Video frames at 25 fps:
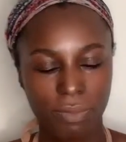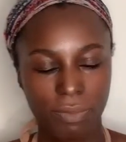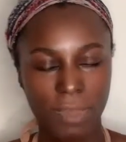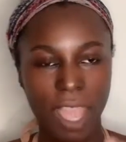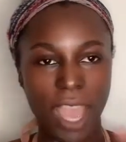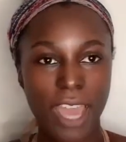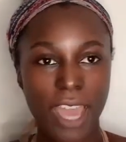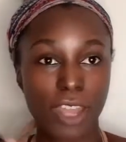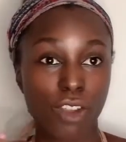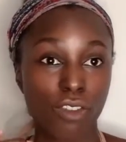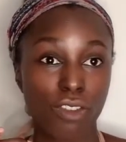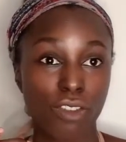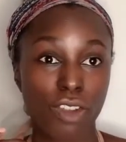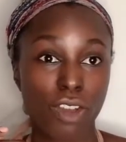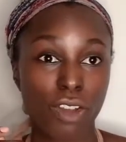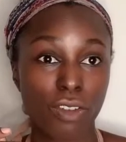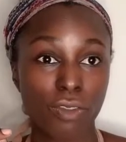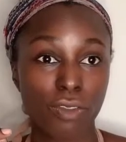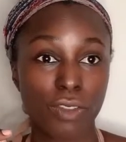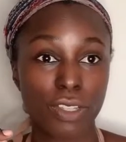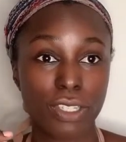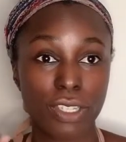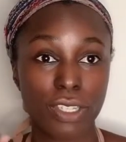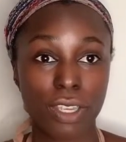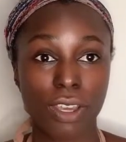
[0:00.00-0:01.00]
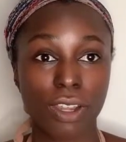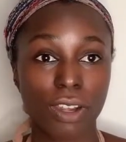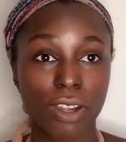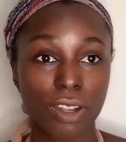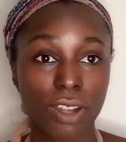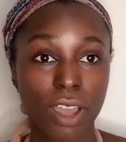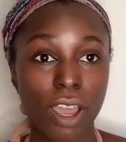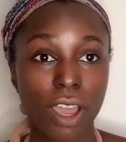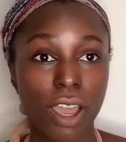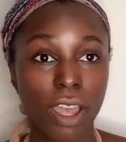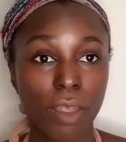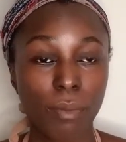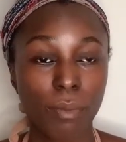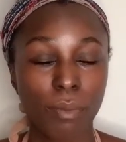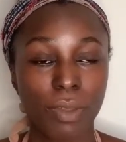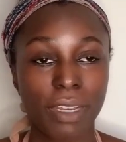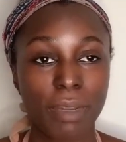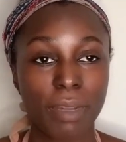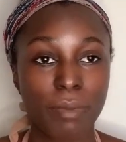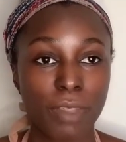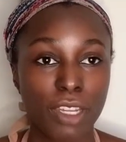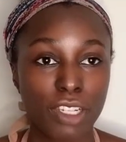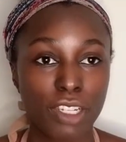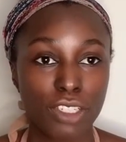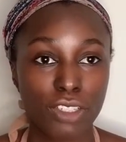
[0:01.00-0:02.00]
don't know if it's good or not, but I'm
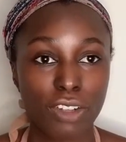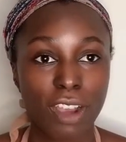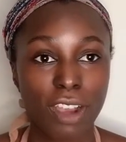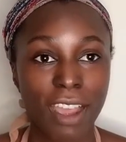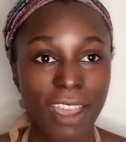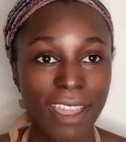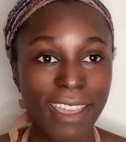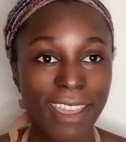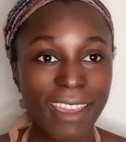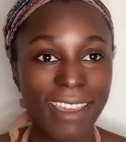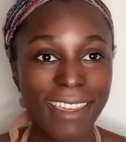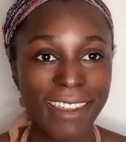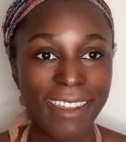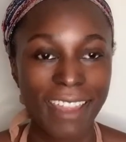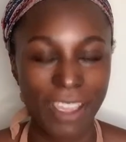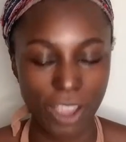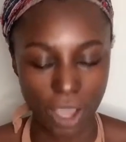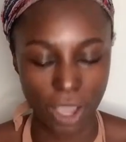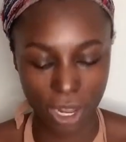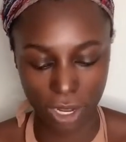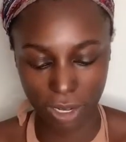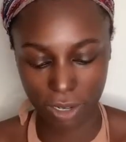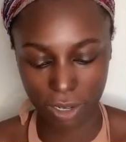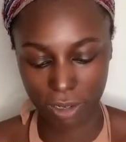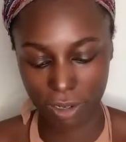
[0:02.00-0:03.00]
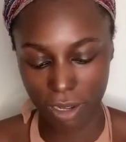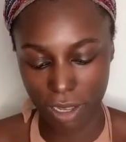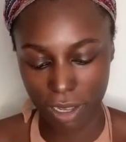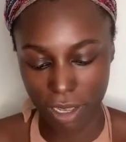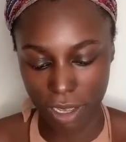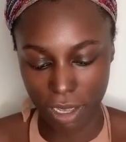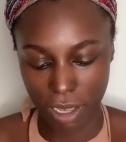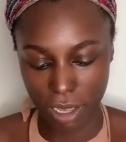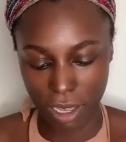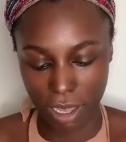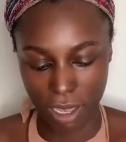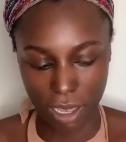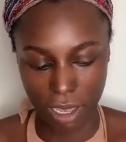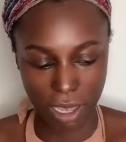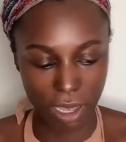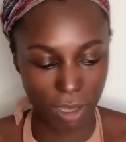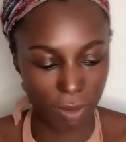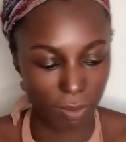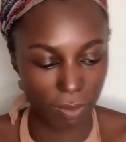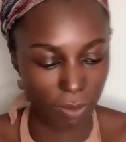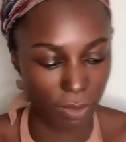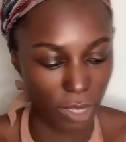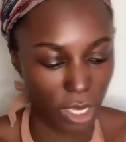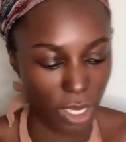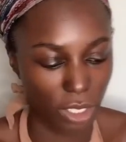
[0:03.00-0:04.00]
gonna try it. I got it
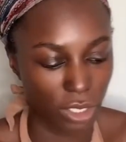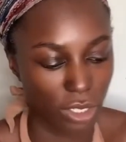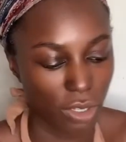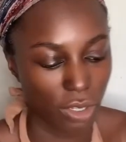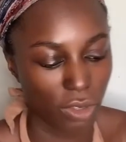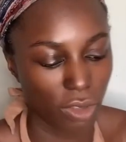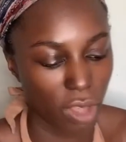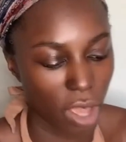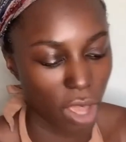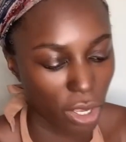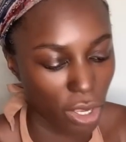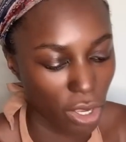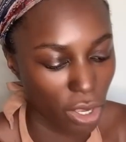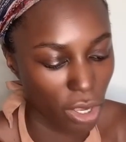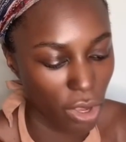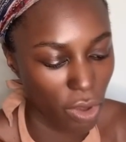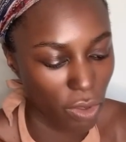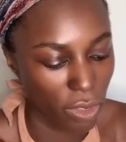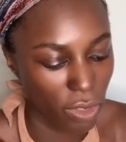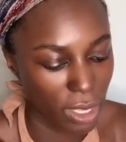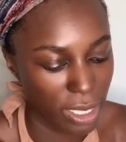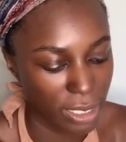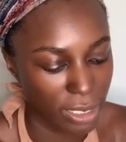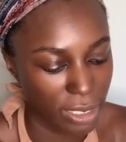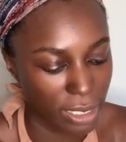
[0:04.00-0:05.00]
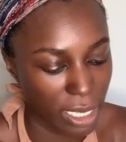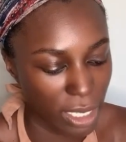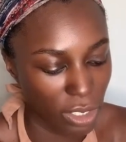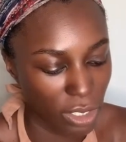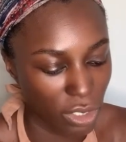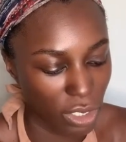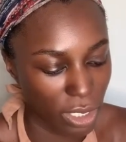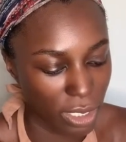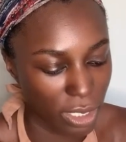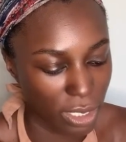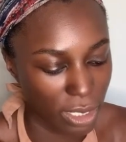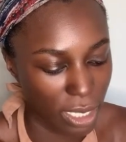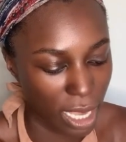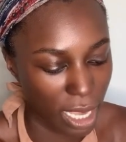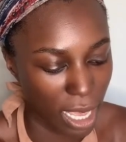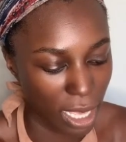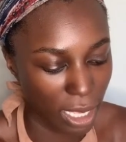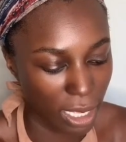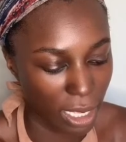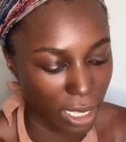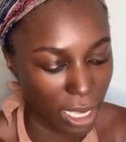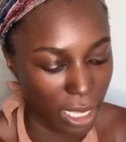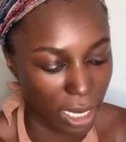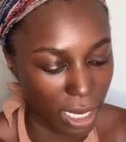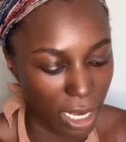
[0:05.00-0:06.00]
not too long ago. They said just to
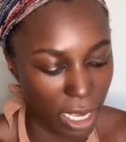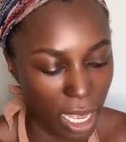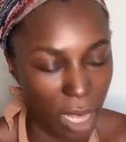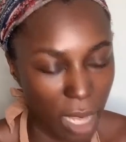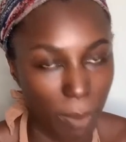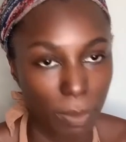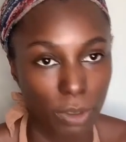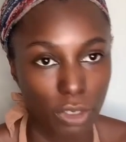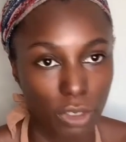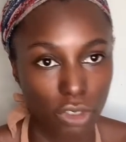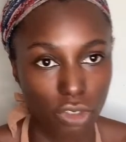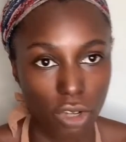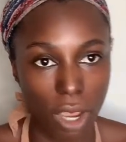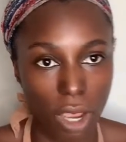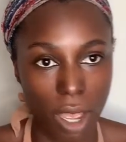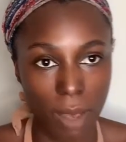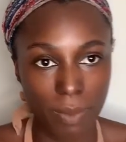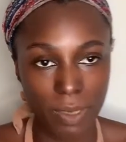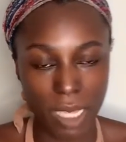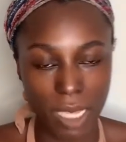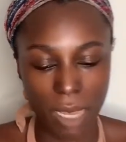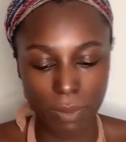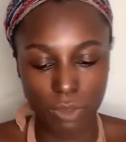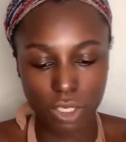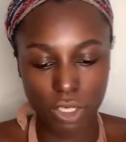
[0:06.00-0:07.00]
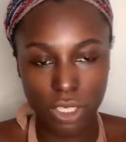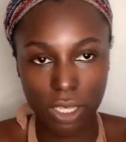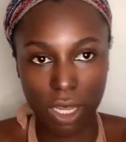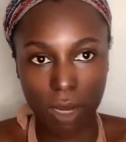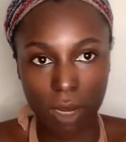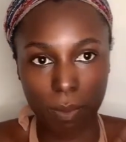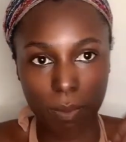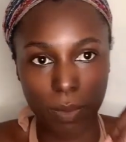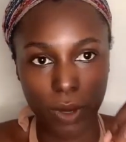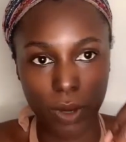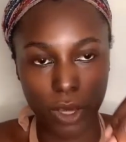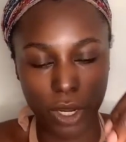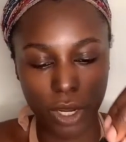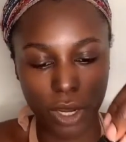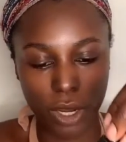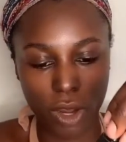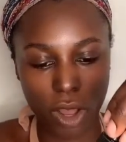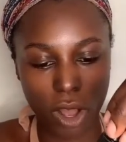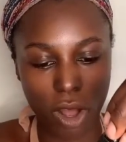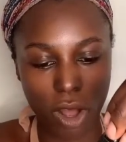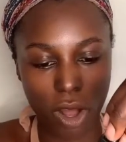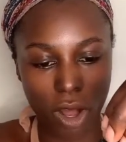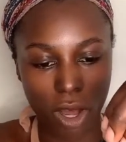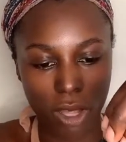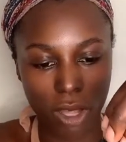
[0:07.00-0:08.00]
get a couple drops. I'm just gonna put it
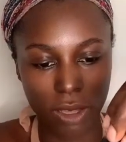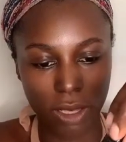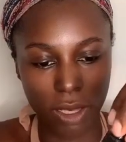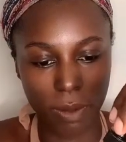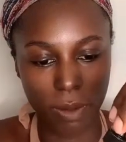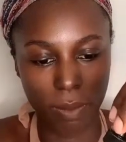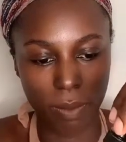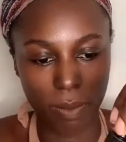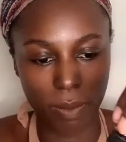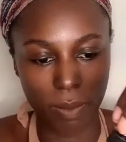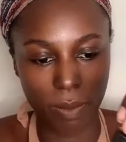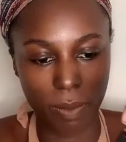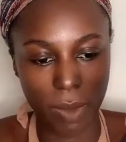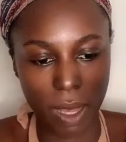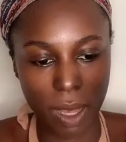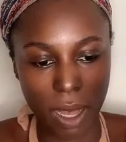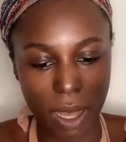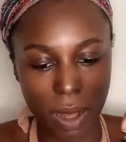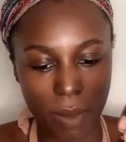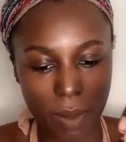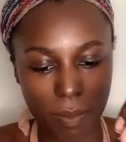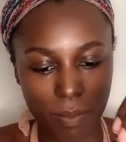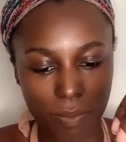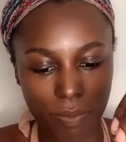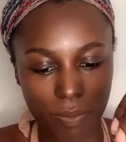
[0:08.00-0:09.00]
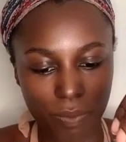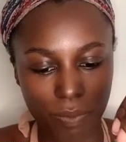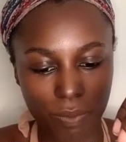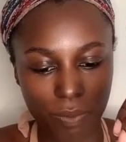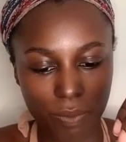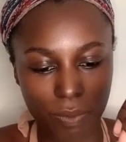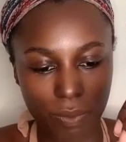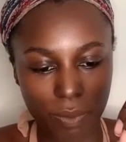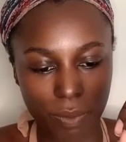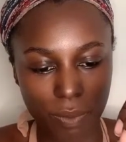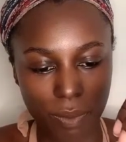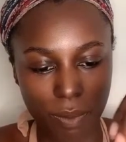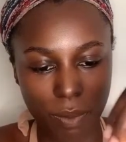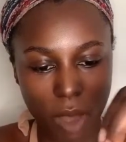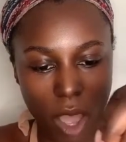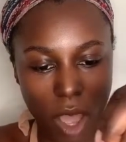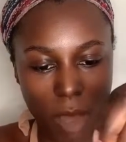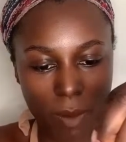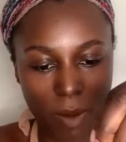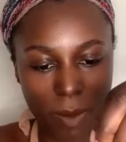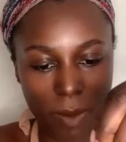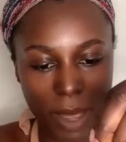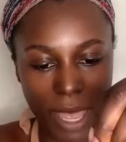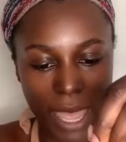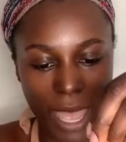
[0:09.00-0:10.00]
on the palm
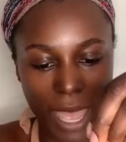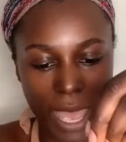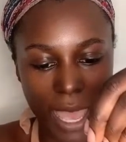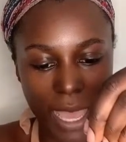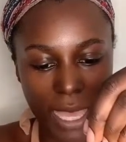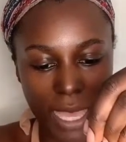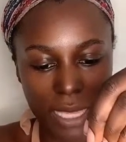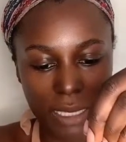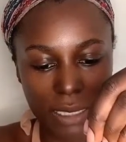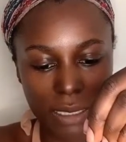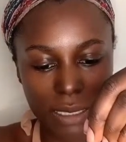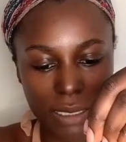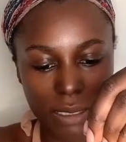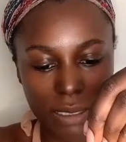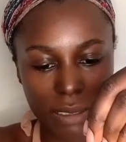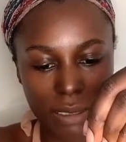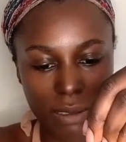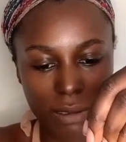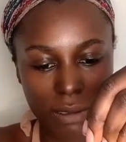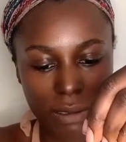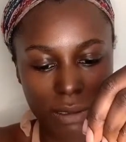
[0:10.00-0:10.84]
of my hands.